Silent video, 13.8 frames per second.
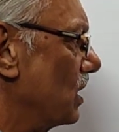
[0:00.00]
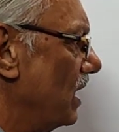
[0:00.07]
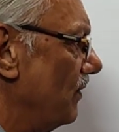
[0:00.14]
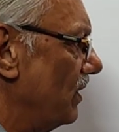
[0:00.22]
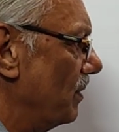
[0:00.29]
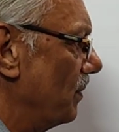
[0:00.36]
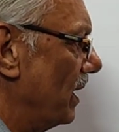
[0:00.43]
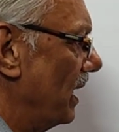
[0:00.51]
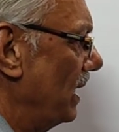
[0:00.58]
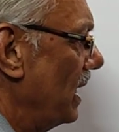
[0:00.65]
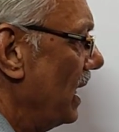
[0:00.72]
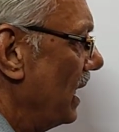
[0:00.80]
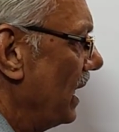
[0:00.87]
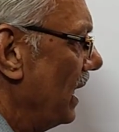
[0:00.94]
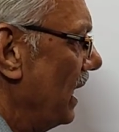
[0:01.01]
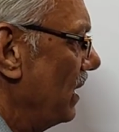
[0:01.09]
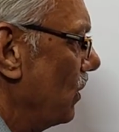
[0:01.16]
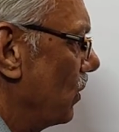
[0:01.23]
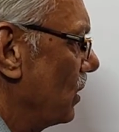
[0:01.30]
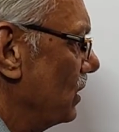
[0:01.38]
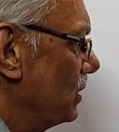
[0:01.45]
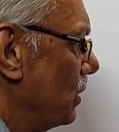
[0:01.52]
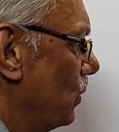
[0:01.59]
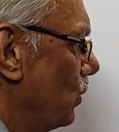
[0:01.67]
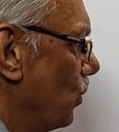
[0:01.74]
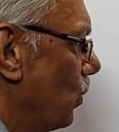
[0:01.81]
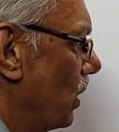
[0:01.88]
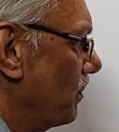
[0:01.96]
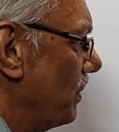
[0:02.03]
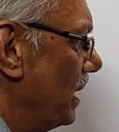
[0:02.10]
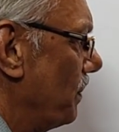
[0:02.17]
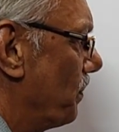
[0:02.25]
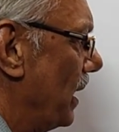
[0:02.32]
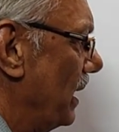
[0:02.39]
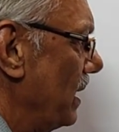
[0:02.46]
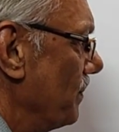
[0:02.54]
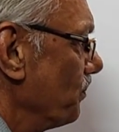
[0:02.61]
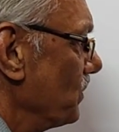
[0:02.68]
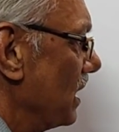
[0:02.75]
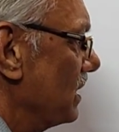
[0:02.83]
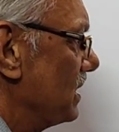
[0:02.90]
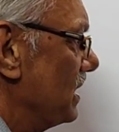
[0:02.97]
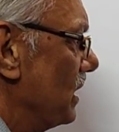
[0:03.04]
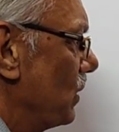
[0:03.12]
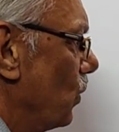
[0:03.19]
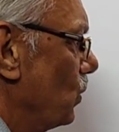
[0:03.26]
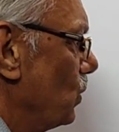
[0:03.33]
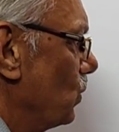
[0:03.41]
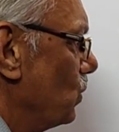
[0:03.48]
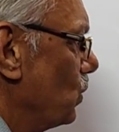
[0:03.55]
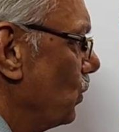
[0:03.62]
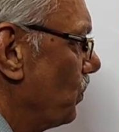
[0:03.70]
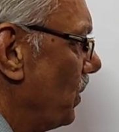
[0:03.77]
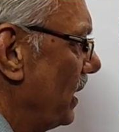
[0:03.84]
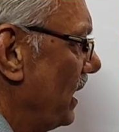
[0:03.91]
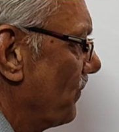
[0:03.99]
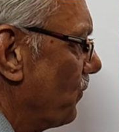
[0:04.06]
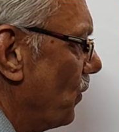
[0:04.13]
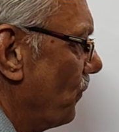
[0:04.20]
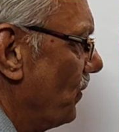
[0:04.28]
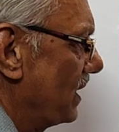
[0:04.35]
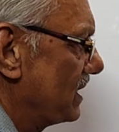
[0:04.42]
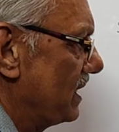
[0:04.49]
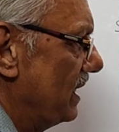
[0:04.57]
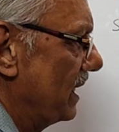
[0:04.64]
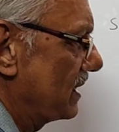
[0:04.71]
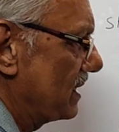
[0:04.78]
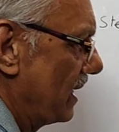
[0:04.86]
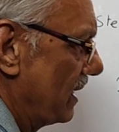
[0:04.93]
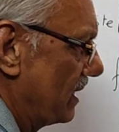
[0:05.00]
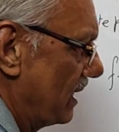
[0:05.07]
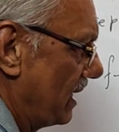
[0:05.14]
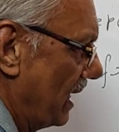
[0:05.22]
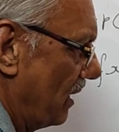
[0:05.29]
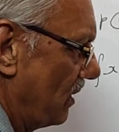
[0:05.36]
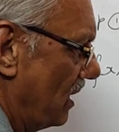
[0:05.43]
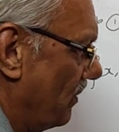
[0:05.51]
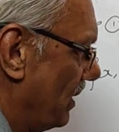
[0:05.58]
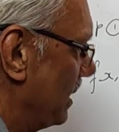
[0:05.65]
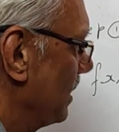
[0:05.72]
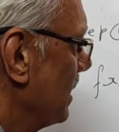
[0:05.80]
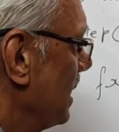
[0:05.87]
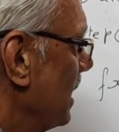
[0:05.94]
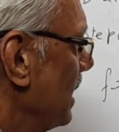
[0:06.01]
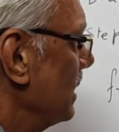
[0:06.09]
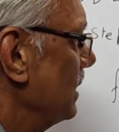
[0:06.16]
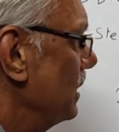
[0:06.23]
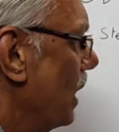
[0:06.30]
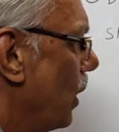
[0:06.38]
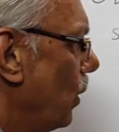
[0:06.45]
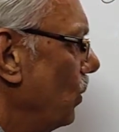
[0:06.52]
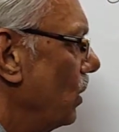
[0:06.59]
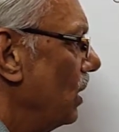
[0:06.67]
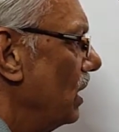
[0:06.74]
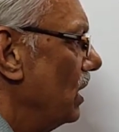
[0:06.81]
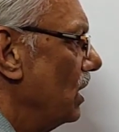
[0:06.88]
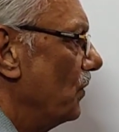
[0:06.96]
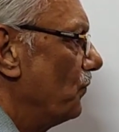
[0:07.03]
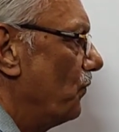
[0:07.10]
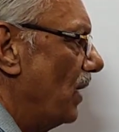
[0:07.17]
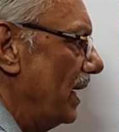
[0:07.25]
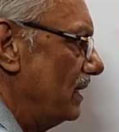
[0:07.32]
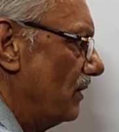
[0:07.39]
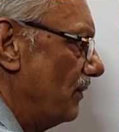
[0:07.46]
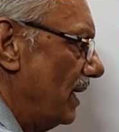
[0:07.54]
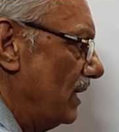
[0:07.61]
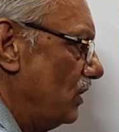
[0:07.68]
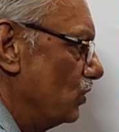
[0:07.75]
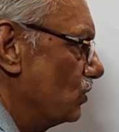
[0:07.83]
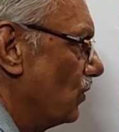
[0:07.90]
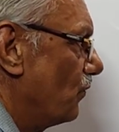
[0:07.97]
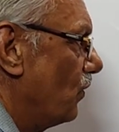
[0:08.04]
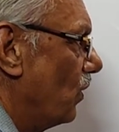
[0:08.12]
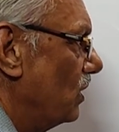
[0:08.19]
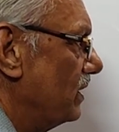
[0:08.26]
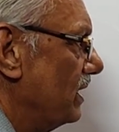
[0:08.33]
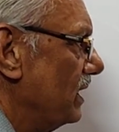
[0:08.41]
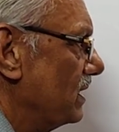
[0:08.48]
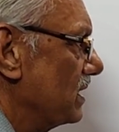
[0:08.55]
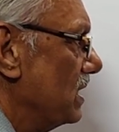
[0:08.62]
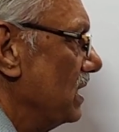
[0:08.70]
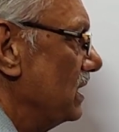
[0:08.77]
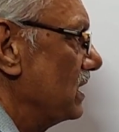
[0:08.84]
are given by a0 is equal to 1 by pi 0 to 2 pi f of x dx, like that I have given. Now find the values of all this,